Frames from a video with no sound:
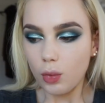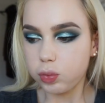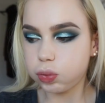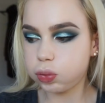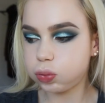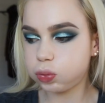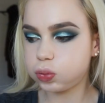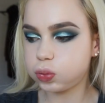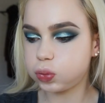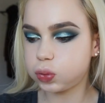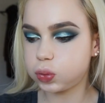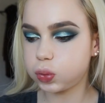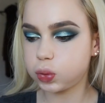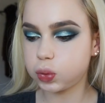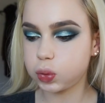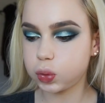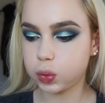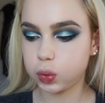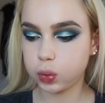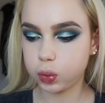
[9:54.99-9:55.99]

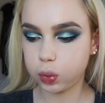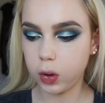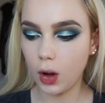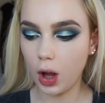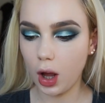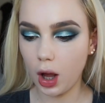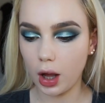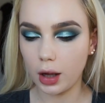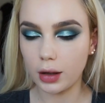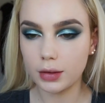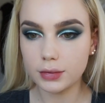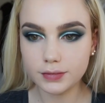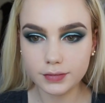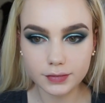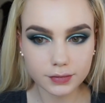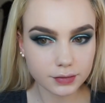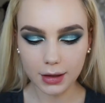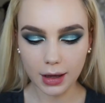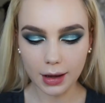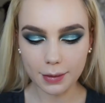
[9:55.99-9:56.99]

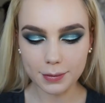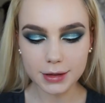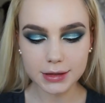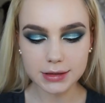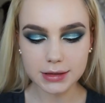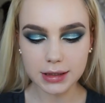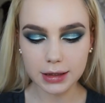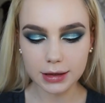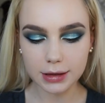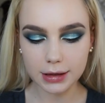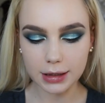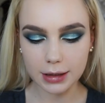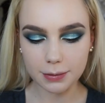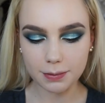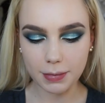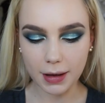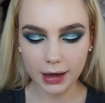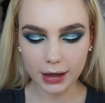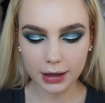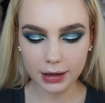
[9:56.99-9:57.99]
I'm using the
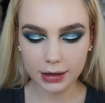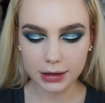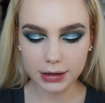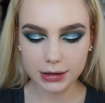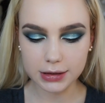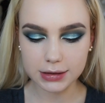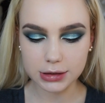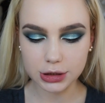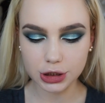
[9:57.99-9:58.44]
Becca